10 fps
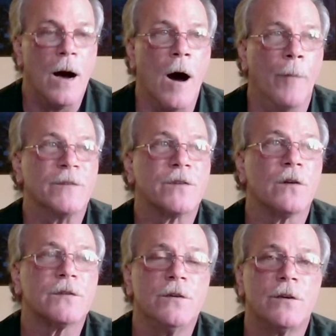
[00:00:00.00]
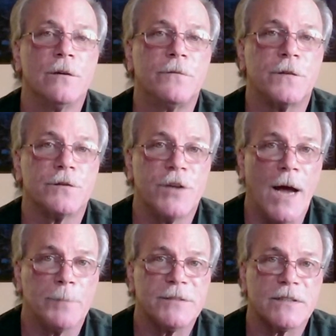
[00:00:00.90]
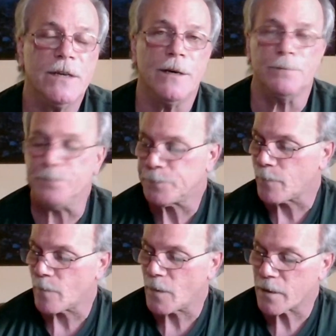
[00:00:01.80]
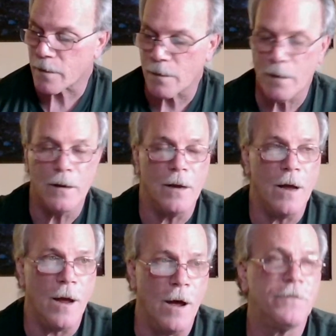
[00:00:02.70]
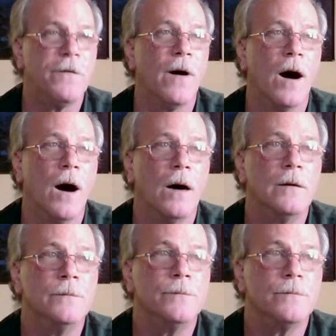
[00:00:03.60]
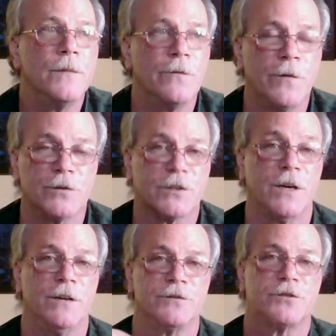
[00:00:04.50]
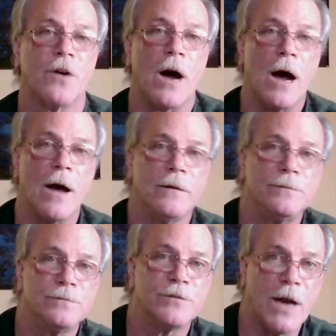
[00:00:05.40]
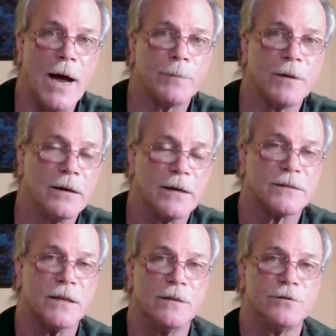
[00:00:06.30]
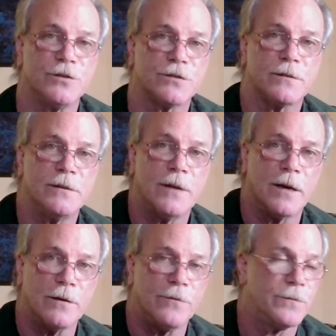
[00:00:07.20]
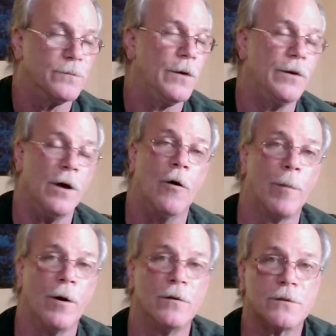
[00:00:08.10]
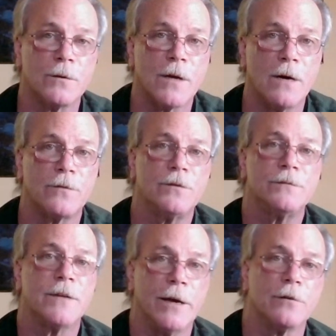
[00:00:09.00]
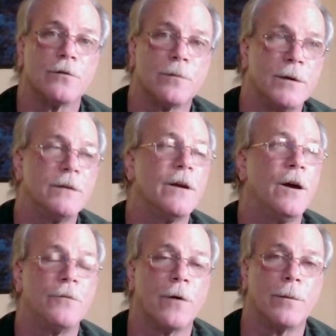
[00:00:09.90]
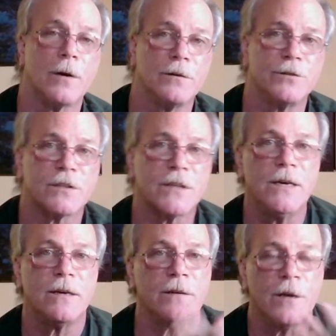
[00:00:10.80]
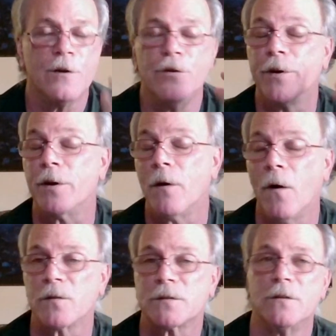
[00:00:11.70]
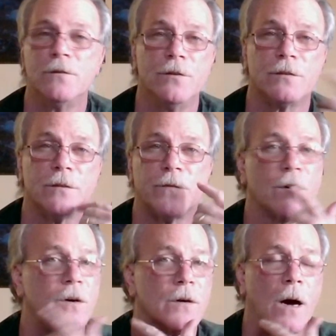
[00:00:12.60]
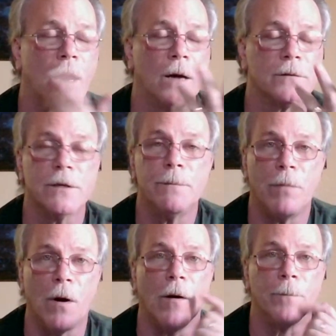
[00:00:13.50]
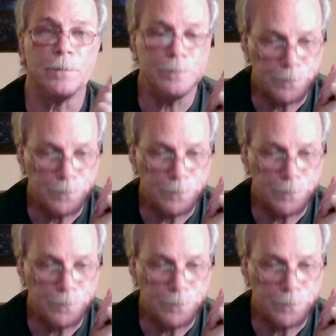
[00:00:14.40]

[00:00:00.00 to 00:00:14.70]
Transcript: It's also good for chapped skin. If your skin's dry, chapped, like I said, just like elbows or whatever, take a little bit and rub it on your skin. You can also use it for lip balm.